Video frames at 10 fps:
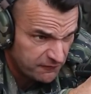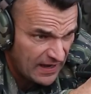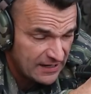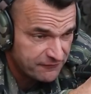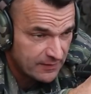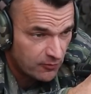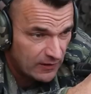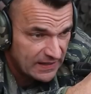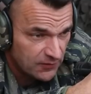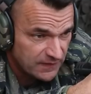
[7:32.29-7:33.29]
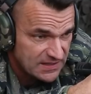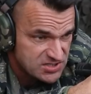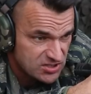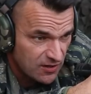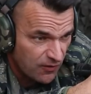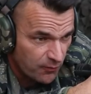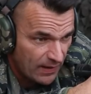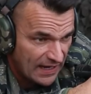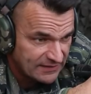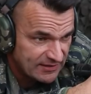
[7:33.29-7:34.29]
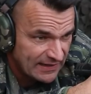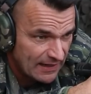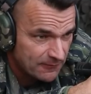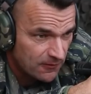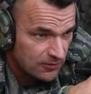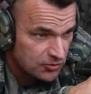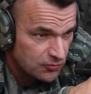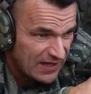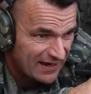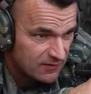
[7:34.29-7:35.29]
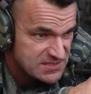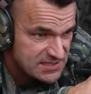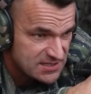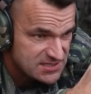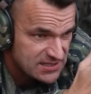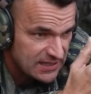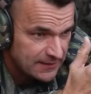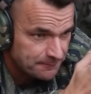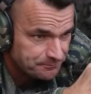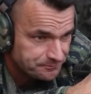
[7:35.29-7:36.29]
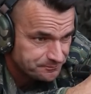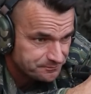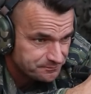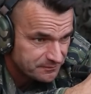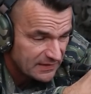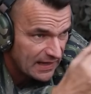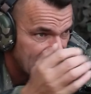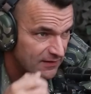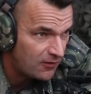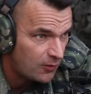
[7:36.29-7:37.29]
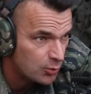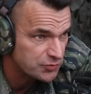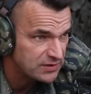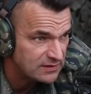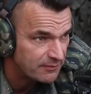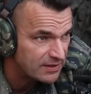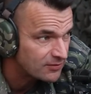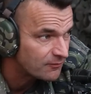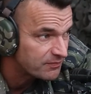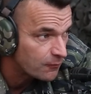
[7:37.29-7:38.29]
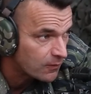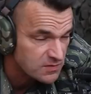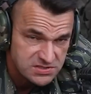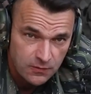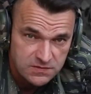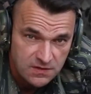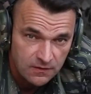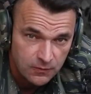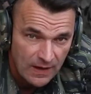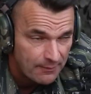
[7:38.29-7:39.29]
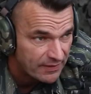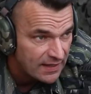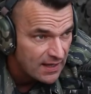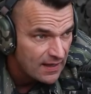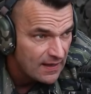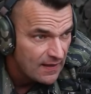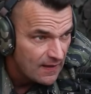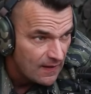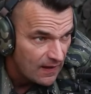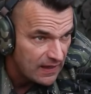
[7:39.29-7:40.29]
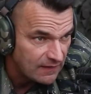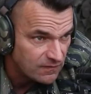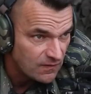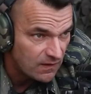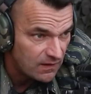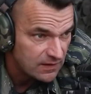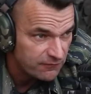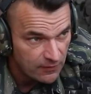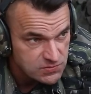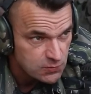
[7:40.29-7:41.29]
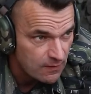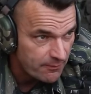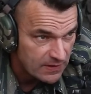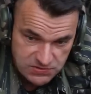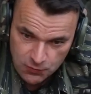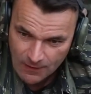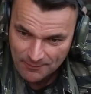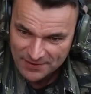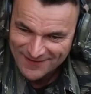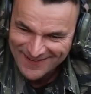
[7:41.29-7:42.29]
0.5 moa on that scope i think i'm going to dial 16 and hold in the middle we'll see what's going to happen and uh, if i screw up i screw up